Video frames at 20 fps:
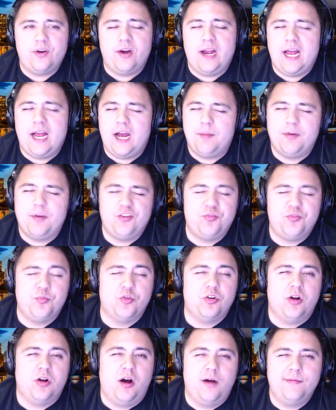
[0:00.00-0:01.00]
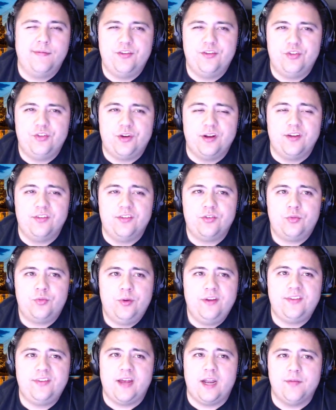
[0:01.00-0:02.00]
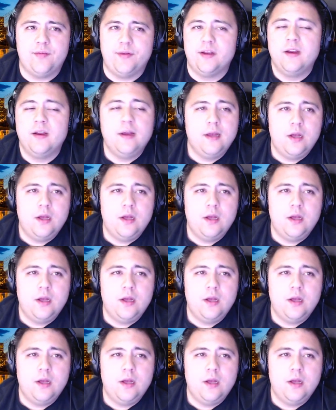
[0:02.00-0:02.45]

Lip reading: how much more offense you're going to squeeze out of it